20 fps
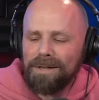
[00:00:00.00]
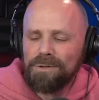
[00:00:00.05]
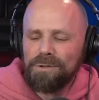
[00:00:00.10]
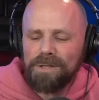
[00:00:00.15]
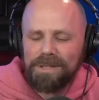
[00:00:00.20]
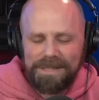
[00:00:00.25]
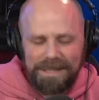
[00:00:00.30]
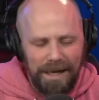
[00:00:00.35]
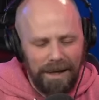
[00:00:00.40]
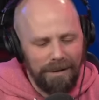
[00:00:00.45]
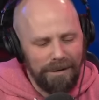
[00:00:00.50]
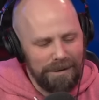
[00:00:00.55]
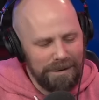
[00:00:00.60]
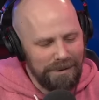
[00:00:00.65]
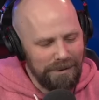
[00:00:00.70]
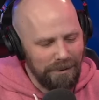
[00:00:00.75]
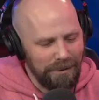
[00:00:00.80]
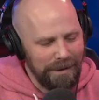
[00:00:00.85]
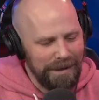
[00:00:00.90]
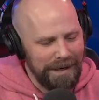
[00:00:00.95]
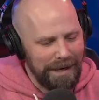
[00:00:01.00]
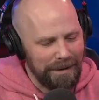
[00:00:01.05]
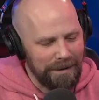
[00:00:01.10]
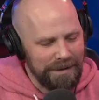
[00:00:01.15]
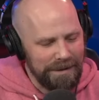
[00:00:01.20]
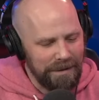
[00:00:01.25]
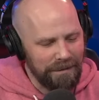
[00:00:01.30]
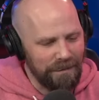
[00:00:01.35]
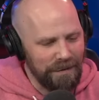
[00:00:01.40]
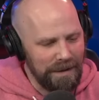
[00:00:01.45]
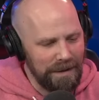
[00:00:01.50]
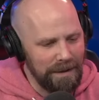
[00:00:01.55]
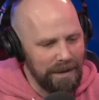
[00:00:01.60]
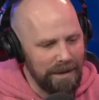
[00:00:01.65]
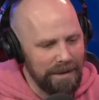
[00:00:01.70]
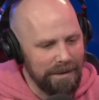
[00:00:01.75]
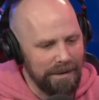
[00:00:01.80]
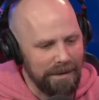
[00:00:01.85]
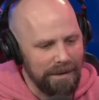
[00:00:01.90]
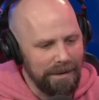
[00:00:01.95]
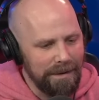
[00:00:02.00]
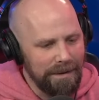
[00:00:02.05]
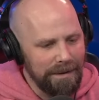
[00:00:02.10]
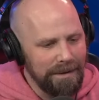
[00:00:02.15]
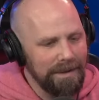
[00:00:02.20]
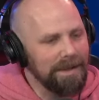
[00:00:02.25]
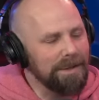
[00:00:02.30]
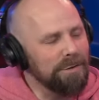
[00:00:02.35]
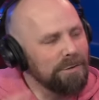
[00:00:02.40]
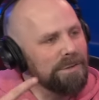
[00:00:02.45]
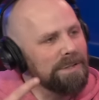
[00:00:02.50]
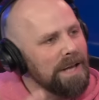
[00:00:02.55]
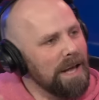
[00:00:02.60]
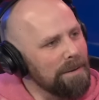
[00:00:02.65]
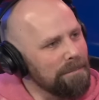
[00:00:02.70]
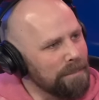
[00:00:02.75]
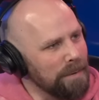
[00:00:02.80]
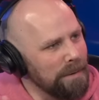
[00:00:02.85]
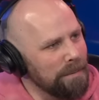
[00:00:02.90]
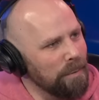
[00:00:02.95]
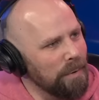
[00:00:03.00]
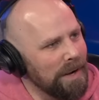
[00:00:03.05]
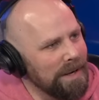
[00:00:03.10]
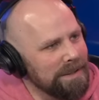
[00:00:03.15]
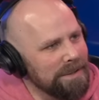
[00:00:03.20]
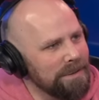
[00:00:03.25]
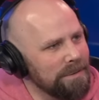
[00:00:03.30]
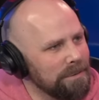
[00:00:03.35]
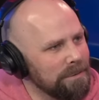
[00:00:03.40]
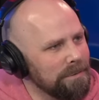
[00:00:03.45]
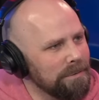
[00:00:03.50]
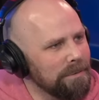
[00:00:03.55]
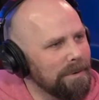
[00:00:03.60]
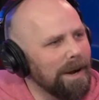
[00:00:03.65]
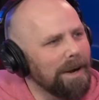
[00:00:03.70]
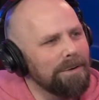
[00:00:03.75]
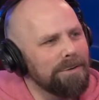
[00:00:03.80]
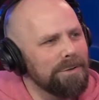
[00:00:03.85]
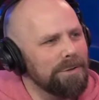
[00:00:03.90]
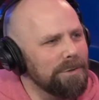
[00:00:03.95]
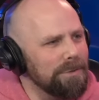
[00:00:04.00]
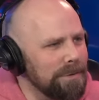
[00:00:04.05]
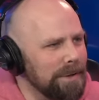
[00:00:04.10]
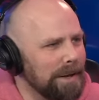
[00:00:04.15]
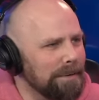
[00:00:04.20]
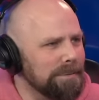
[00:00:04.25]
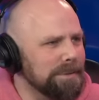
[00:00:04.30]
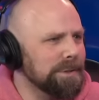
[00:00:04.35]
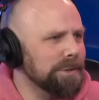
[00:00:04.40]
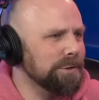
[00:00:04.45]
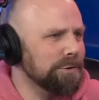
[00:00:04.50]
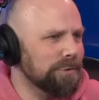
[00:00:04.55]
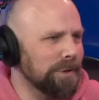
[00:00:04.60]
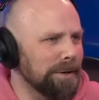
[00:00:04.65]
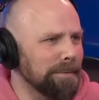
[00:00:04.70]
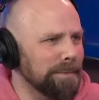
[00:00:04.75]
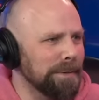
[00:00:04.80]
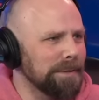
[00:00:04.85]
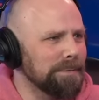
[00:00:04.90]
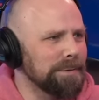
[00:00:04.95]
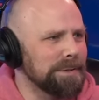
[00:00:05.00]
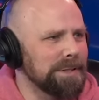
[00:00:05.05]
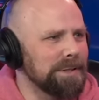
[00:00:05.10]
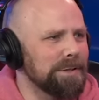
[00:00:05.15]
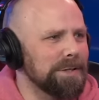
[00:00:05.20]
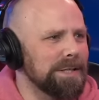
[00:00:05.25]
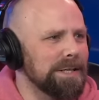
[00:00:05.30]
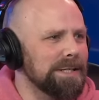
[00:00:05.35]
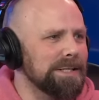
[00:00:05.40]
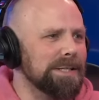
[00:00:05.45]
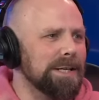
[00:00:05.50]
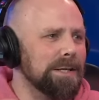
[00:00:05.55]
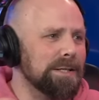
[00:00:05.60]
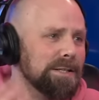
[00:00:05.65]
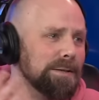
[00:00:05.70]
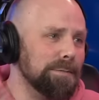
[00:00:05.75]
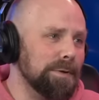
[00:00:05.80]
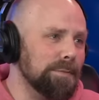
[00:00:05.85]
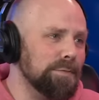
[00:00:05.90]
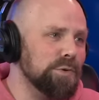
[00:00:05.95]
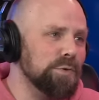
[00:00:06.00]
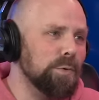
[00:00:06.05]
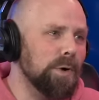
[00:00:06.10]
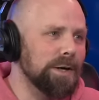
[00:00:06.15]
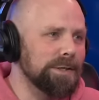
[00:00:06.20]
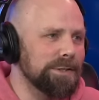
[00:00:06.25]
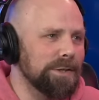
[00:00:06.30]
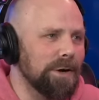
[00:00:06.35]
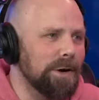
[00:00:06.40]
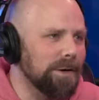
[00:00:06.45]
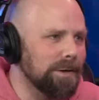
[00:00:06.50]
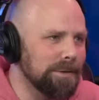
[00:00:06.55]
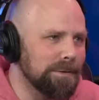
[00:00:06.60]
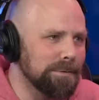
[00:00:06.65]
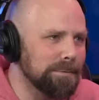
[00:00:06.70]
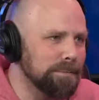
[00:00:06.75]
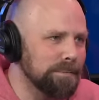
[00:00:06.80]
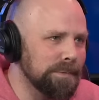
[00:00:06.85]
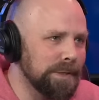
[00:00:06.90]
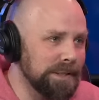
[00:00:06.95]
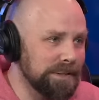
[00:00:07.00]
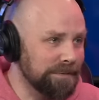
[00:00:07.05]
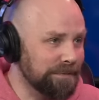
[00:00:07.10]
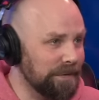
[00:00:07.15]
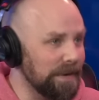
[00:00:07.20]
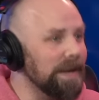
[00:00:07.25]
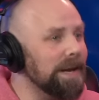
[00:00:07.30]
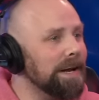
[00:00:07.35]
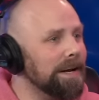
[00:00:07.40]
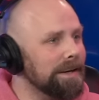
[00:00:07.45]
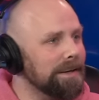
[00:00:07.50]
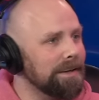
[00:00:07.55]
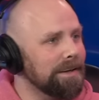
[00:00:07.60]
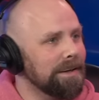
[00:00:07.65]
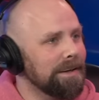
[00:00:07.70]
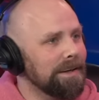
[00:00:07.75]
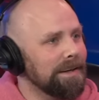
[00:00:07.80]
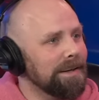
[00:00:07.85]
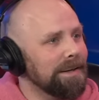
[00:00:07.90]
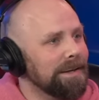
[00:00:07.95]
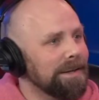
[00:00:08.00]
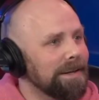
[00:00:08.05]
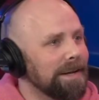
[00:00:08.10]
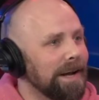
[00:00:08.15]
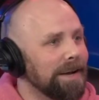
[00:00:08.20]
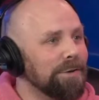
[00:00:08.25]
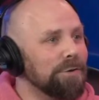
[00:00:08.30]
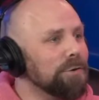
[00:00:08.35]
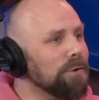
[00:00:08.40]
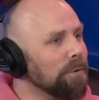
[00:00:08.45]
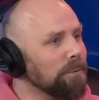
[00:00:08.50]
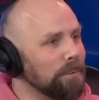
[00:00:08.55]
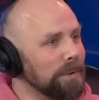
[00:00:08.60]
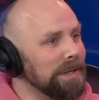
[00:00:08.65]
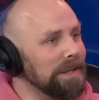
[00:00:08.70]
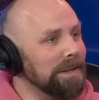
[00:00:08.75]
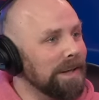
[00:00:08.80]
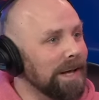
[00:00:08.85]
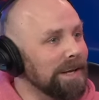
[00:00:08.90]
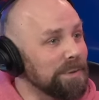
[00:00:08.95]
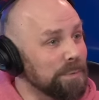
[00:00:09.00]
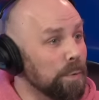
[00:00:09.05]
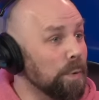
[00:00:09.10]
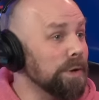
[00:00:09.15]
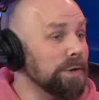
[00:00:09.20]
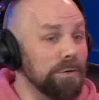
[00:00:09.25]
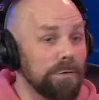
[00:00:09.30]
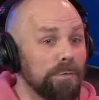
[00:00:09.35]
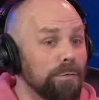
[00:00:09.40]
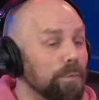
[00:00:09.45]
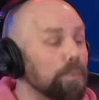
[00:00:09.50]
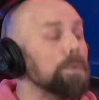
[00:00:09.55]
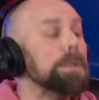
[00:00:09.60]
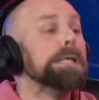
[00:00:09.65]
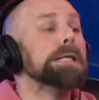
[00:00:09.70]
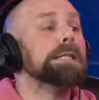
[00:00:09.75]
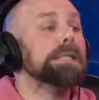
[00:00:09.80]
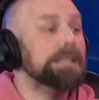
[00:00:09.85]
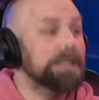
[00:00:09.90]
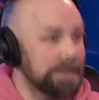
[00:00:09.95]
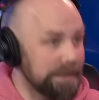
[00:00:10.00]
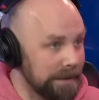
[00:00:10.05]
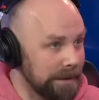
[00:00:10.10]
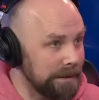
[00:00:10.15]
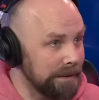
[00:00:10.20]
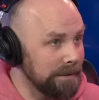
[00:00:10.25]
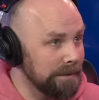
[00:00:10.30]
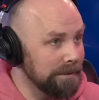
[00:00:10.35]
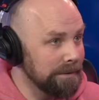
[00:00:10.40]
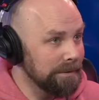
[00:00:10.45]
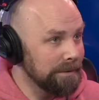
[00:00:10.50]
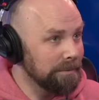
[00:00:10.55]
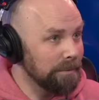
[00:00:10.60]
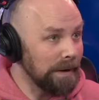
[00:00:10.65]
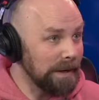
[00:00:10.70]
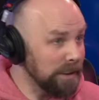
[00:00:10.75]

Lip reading: you could tell the story now, because I feel like you said, people asking you, well, how'd you do that? Was there a trampoline? Was there this? Like, sometimes you watch at home as a fan, and you don't realize what you've really seen. Right?